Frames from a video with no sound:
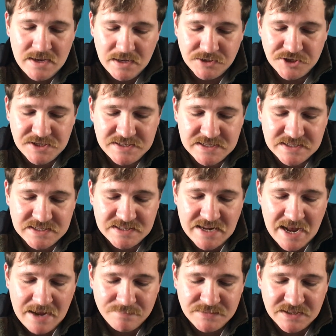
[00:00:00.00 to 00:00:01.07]
And Jesus
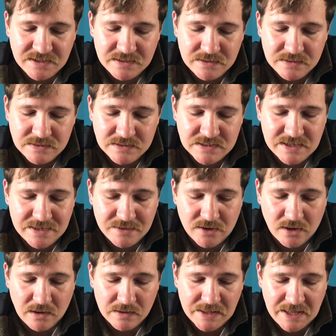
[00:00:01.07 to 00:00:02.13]
stopped and said,
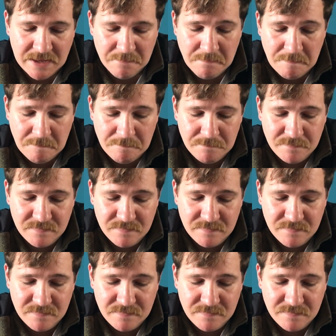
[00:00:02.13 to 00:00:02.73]
Call him.